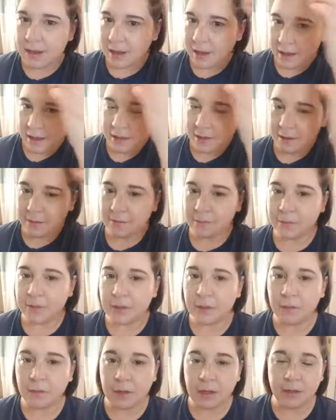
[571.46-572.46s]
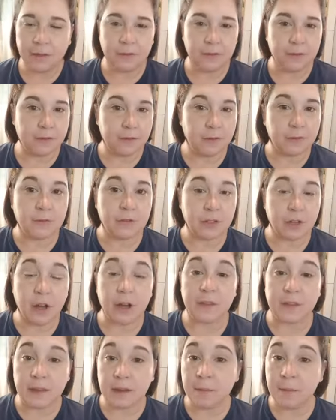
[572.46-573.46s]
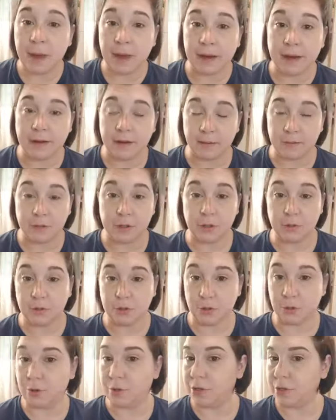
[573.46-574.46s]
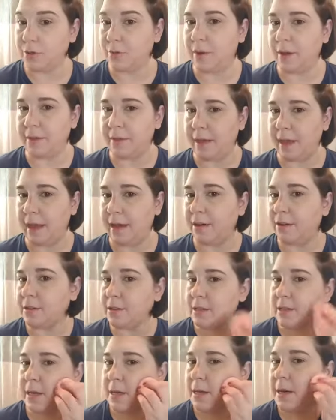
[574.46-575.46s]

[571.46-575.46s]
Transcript: Um, we've taught them how to help do chores around the house.